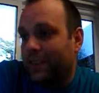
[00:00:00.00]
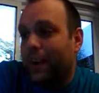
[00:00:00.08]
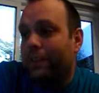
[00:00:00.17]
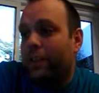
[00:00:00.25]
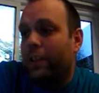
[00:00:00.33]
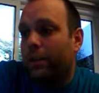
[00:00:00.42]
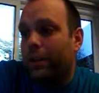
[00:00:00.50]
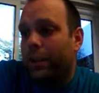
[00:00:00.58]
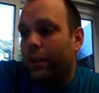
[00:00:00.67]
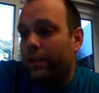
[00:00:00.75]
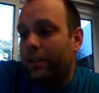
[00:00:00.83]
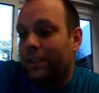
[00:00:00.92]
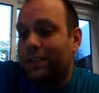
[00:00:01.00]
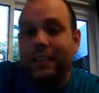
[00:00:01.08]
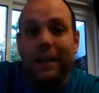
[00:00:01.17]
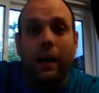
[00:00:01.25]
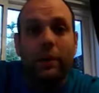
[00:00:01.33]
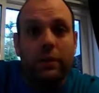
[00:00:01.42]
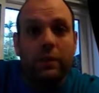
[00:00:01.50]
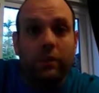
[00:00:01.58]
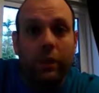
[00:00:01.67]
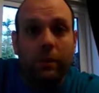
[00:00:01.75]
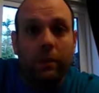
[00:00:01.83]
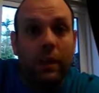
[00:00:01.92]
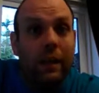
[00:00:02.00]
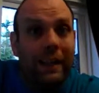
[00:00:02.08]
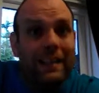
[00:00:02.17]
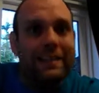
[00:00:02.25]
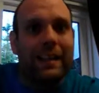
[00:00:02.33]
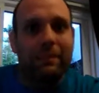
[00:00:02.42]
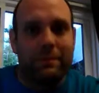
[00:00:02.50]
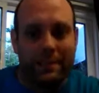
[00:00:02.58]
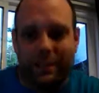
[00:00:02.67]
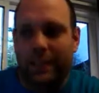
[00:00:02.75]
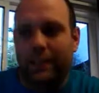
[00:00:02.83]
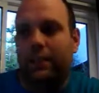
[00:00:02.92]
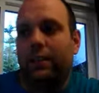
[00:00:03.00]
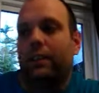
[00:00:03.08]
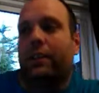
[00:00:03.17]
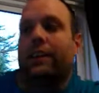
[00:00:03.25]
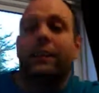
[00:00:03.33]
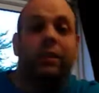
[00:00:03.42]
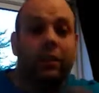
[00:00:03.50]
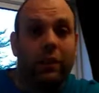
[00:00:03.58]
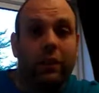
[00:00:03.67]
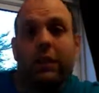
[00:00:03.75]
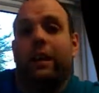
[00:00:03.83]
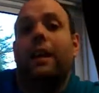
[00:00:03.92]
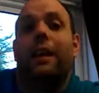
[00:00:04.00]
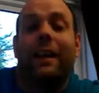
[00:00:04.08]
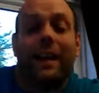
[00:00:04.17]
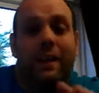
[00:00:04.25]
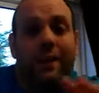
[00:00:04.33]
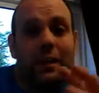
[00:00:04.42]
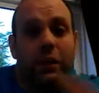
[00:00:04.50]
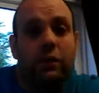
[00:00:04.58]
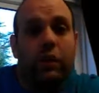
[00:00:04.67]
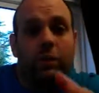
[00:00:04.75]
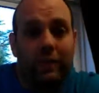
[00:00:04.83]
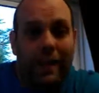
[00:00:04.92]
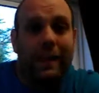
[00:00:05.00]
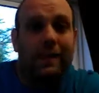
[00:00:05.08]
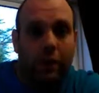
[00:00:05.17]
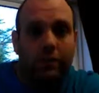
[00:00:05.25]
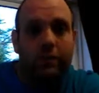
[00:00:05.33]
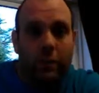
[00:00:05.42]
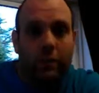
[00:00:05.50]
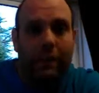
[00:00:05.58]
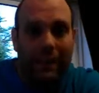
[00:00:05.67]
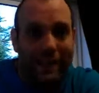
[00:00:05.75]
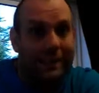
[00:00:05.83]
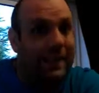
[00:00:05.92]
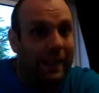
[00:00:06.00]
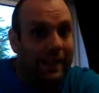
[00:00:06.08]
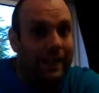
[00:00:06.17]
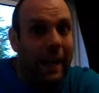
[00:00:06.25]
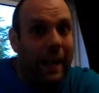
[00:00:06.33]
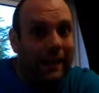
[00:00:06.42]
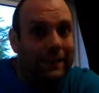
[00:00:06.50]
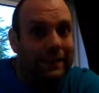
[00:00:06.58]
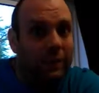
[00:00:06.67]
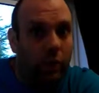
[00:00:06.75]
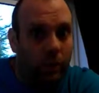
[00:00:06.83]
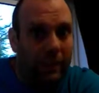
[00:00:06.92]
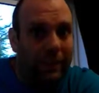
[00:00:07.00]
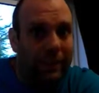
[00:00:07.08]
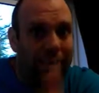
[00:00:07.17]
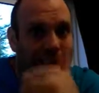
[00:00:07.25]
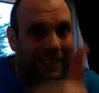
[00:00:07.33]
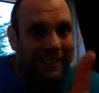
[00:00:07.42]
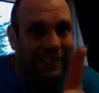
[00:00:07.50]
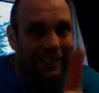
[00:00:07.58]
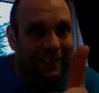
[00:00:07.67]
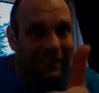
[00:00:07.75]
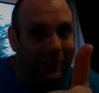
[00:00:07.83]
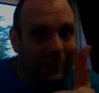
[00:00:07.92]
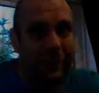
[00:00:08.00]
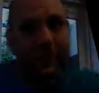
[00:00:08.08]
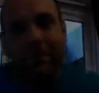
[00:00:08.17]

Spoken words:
So have a go at those and see how you do, exam style. Okay, good luck, and anything you don't get, come to the lesson and ask. Okay, toodaloo.